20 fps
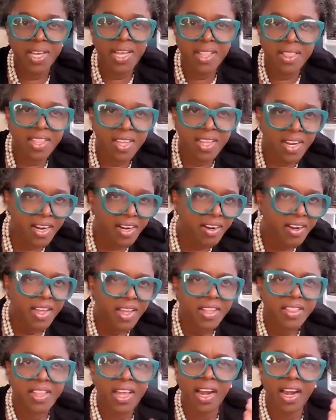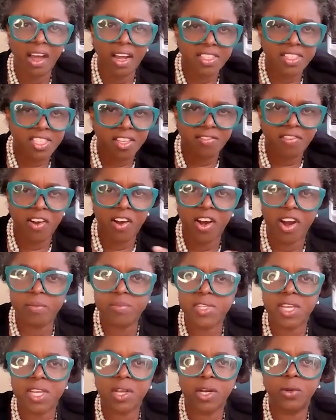In there are lots of
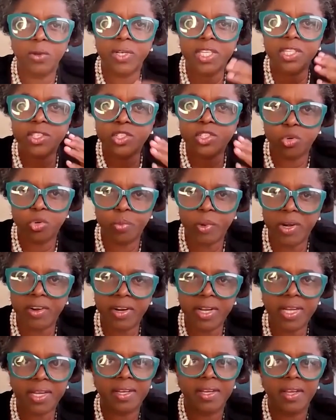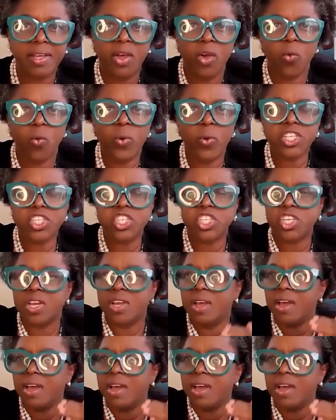herbs, including turmeric, which